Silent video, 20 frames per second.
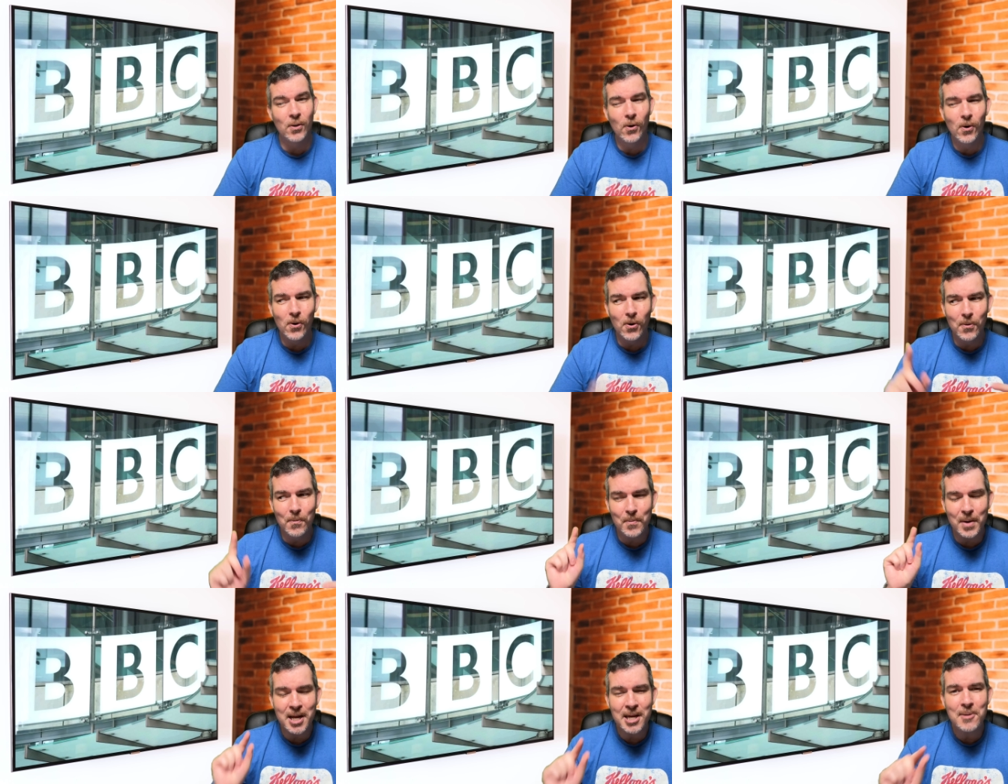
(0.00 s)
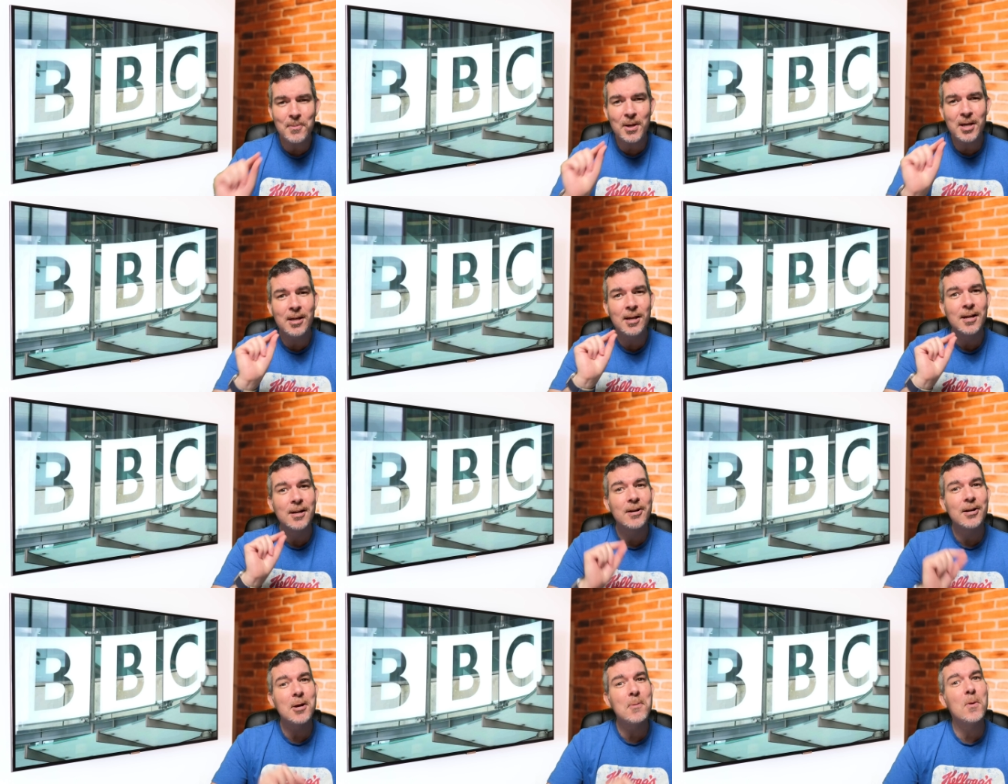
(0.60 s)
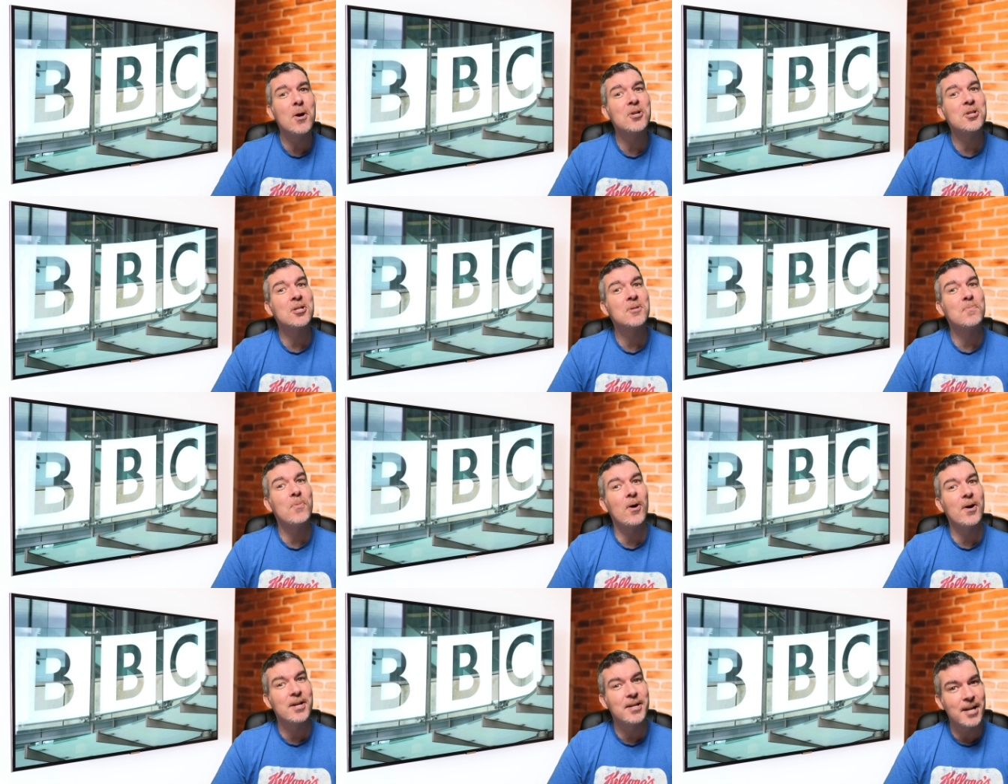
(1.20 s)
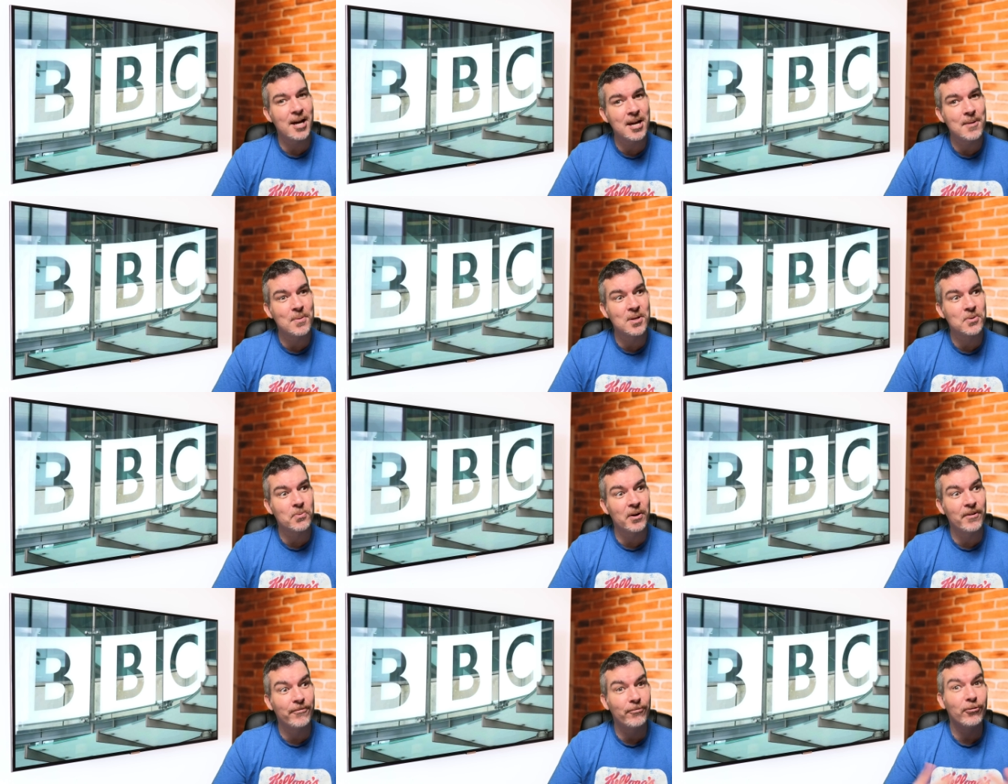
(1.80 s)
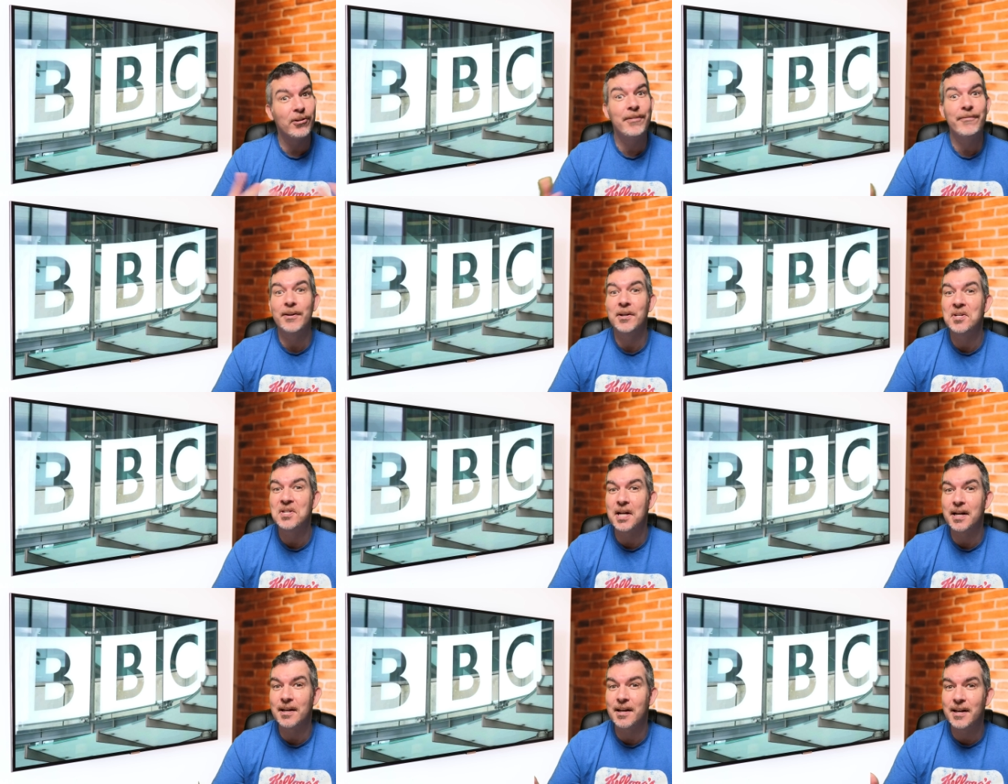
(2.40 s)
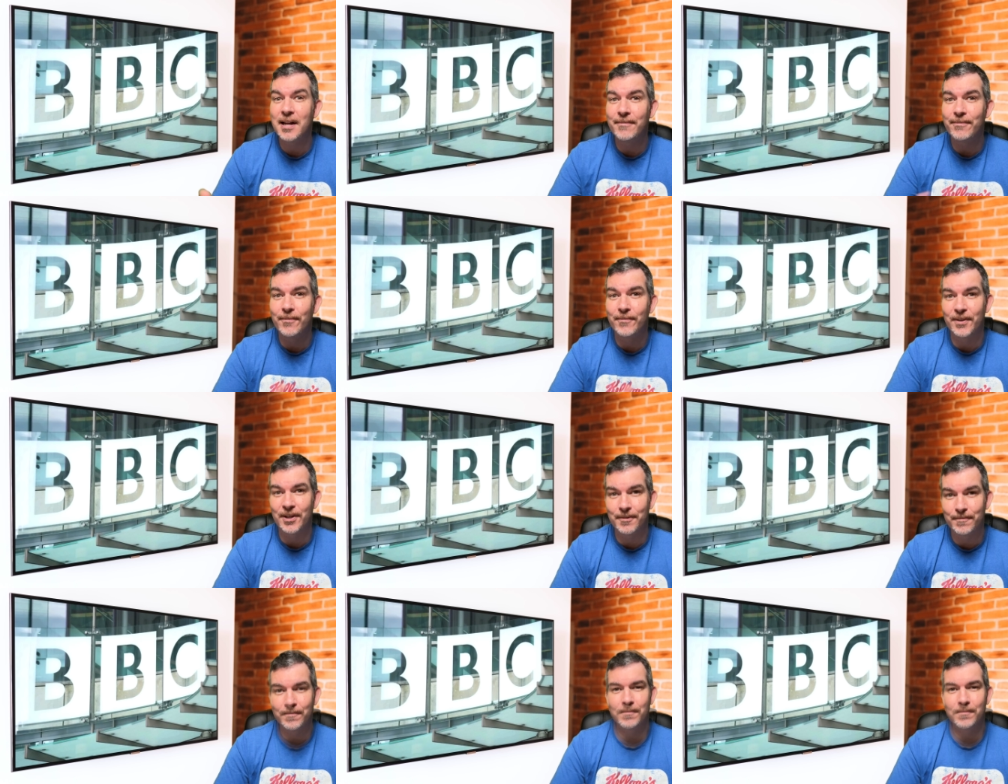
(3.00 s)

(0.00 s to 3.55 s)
Or maybe they might just buy neighbours when Freeview's had enough of it.